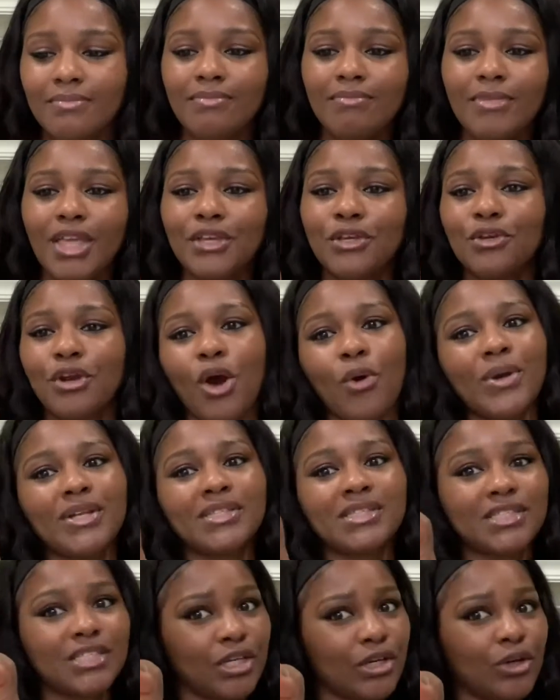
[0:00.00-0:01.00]
you know, it
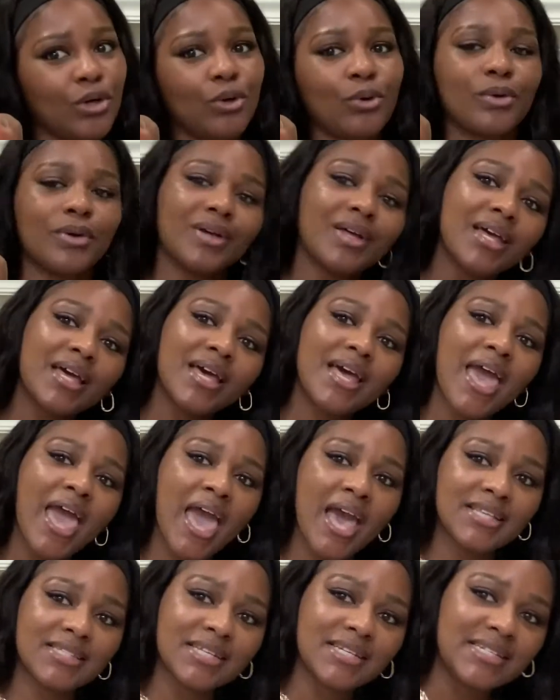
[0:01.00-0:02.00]
still
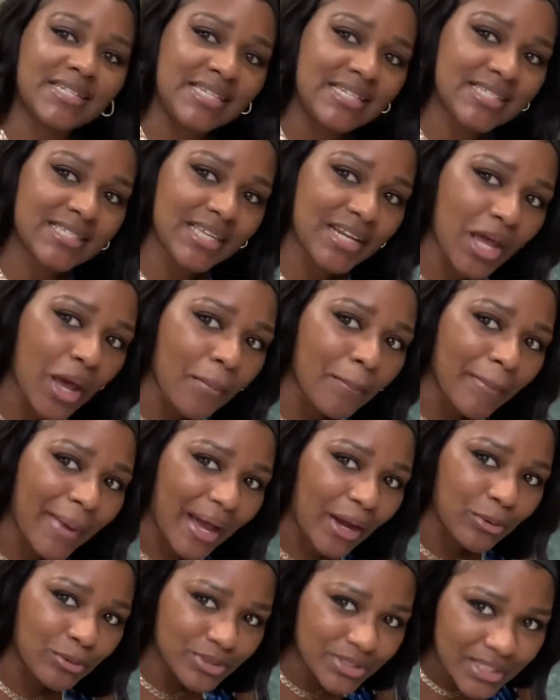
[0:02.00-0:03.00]
has a decent
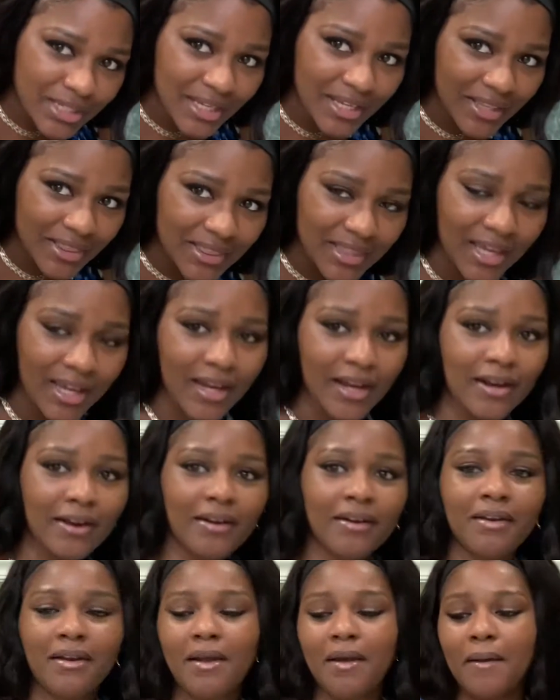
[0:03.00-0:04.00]
amount in
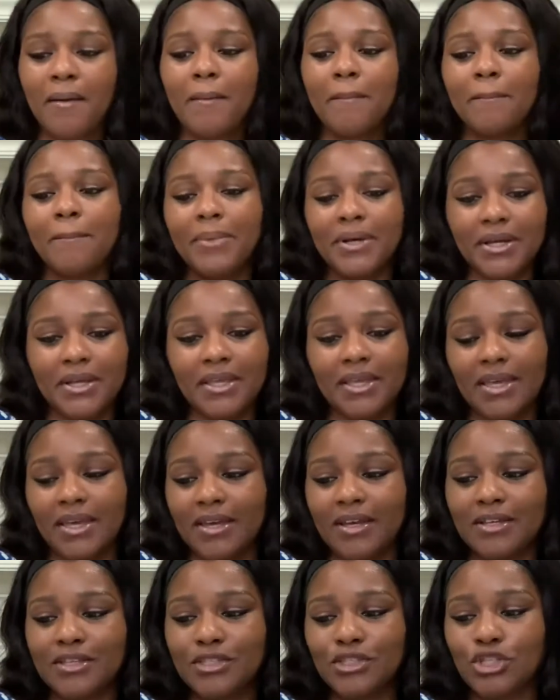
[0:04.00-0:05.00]
there. But
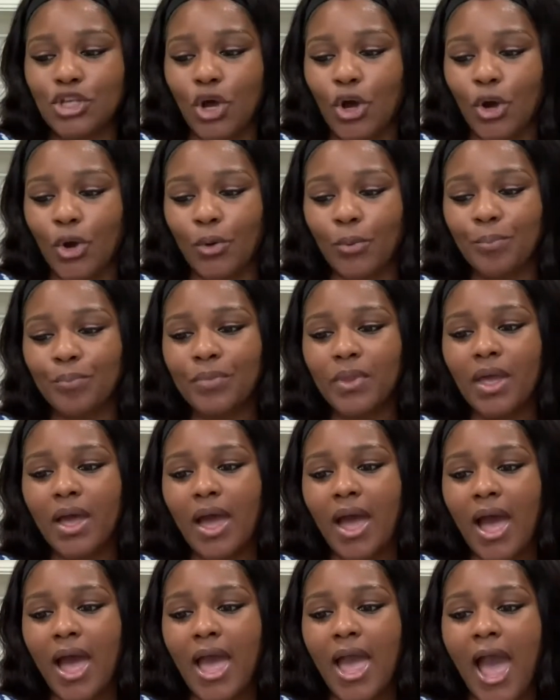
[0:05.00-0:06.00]
yeah, so
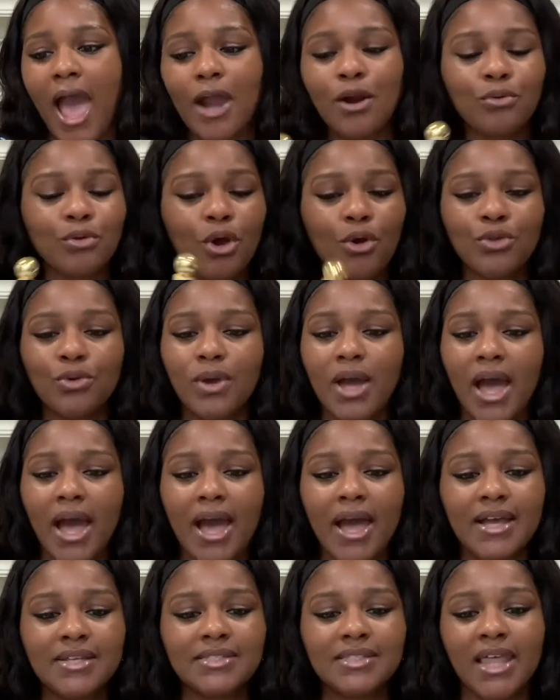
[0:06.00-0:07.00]
I don't know, you
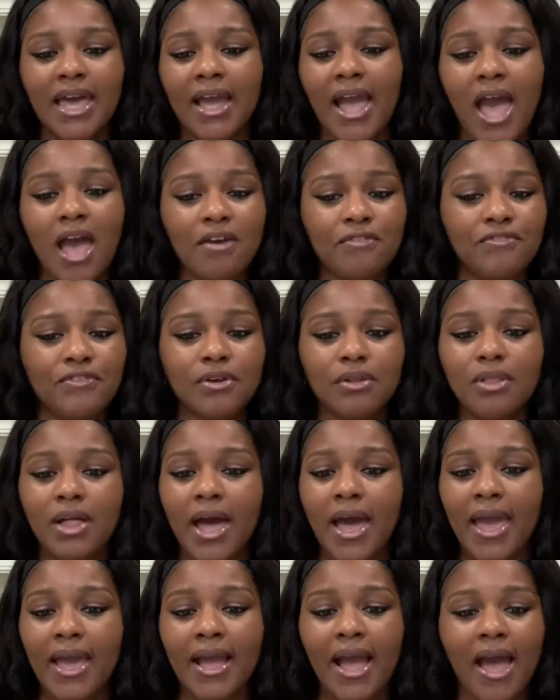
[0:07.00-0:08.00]
guys, like, I feel
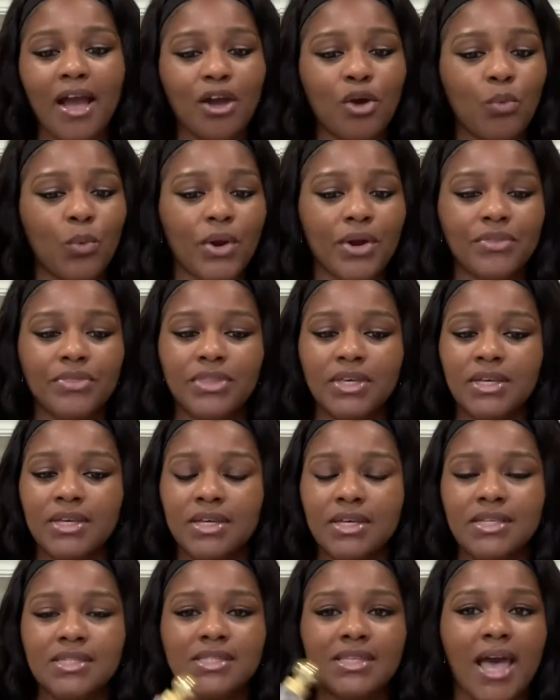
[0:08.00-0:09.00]
like I could wear
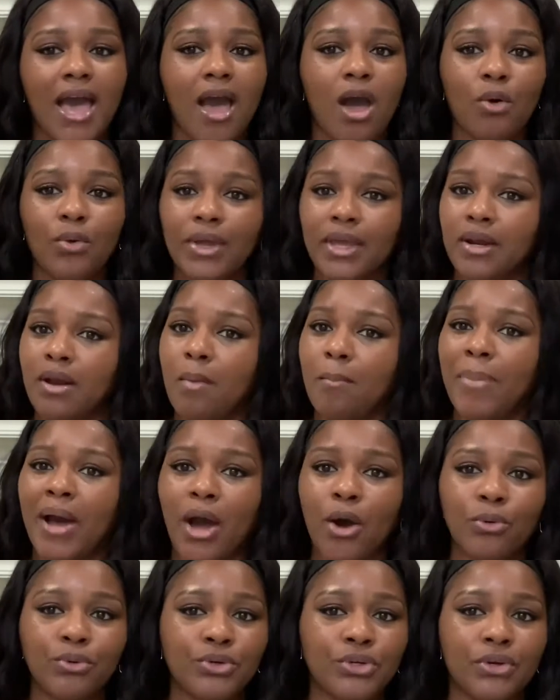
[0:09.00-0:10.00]
this out and
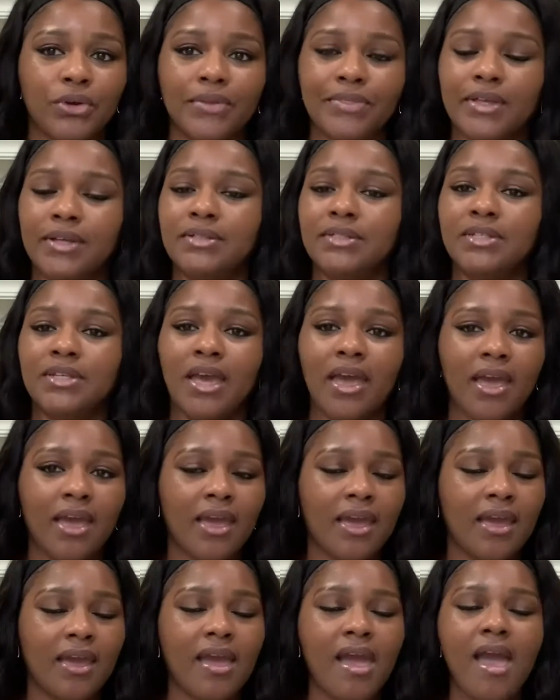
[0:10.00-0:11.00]
about during the
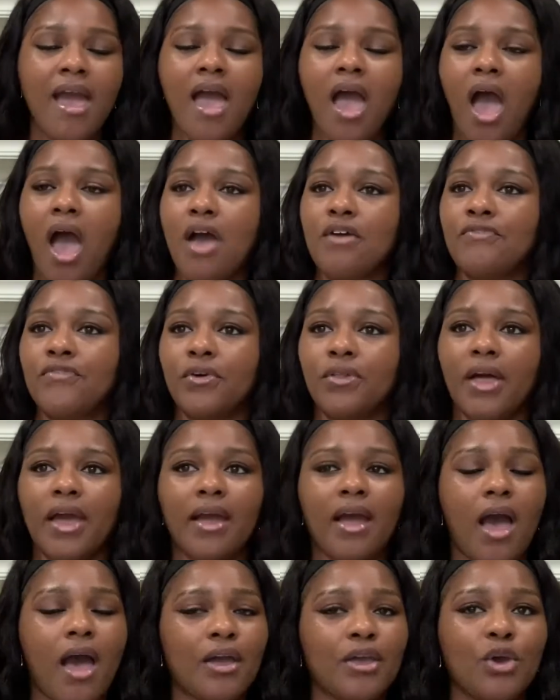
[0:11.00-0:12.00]
day. I feel like
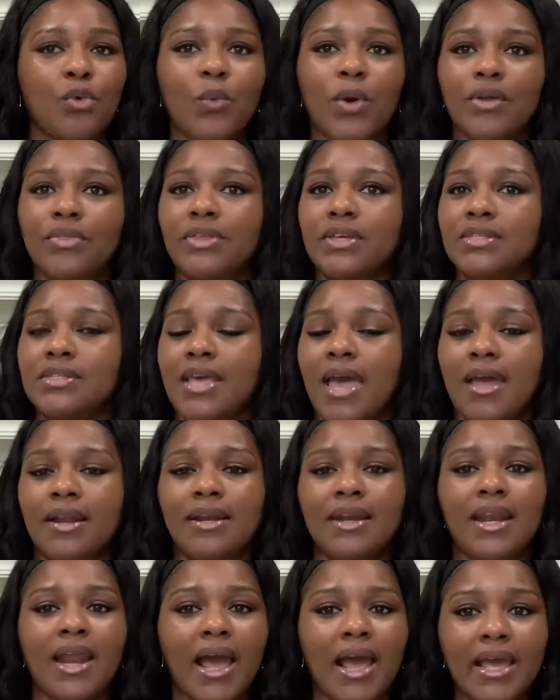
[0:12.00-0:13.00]
I can wear this at
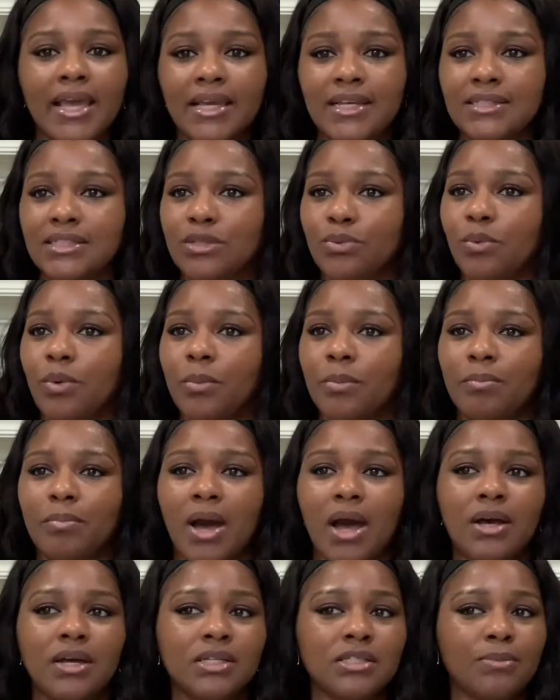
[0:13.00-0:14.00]
night when my
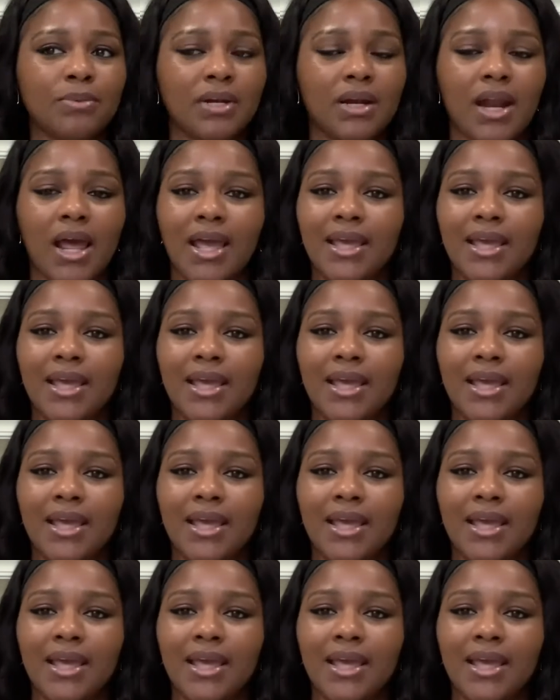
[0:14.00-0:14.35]
husband and I